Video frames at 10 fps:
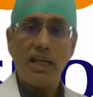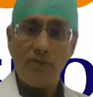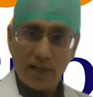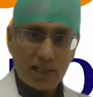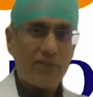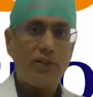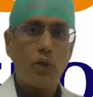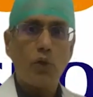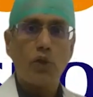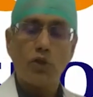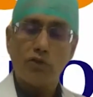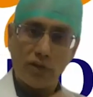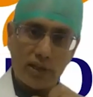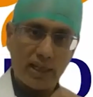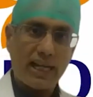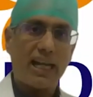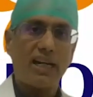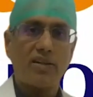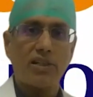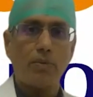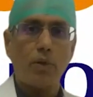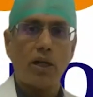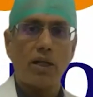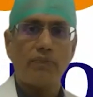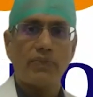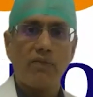invasive tools to further characterize the block.